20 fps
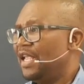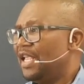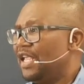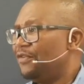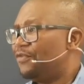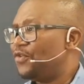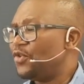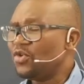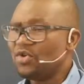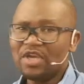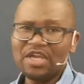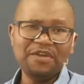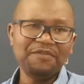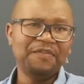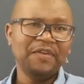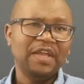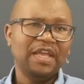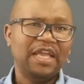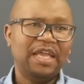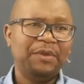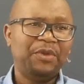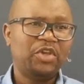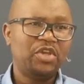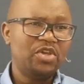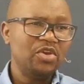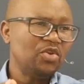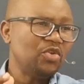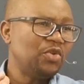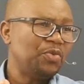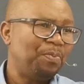If you have a
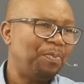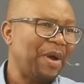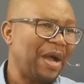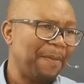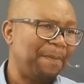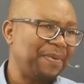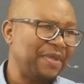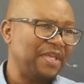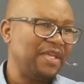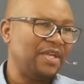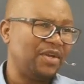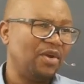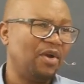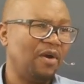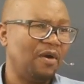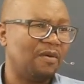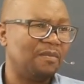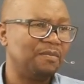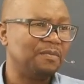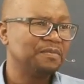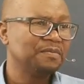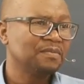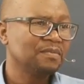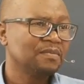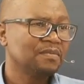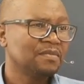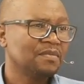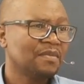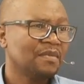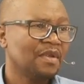cute puppy at home,
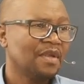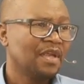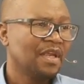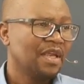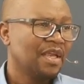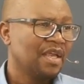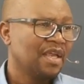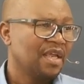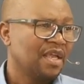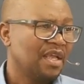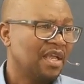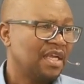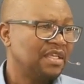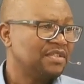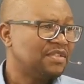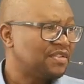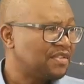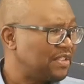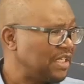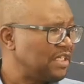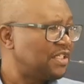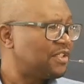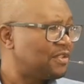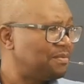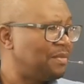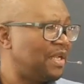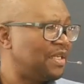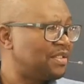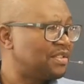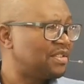and 6
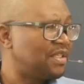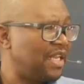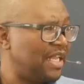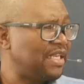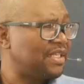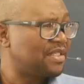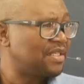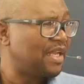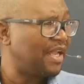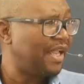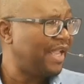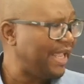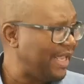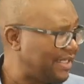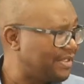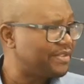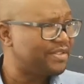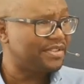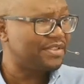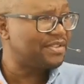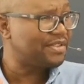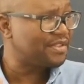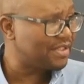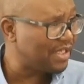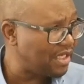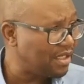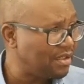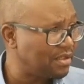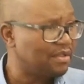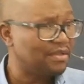months later, it's
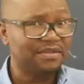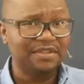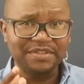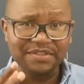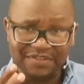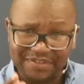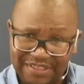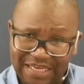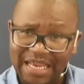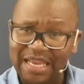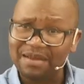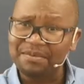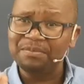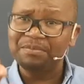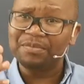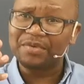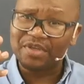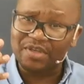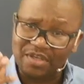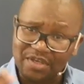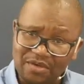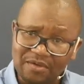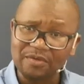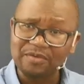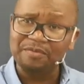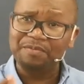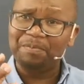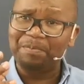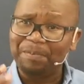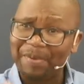still the same
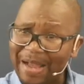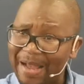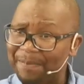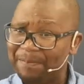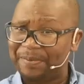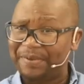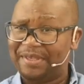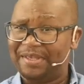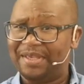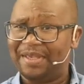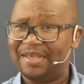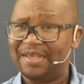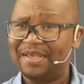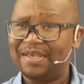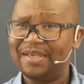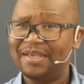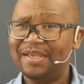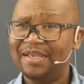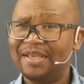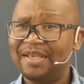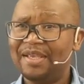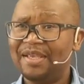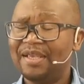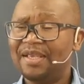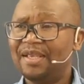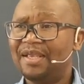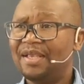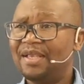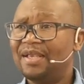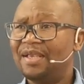cute puppy,
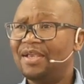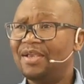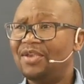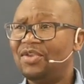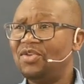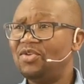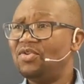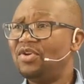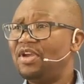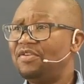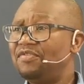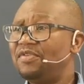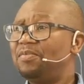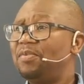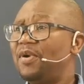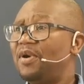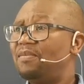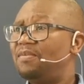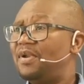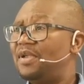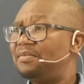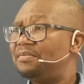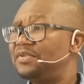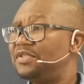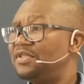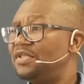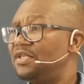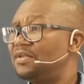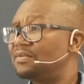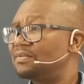you have a problem,
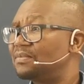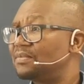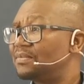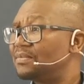isn't it?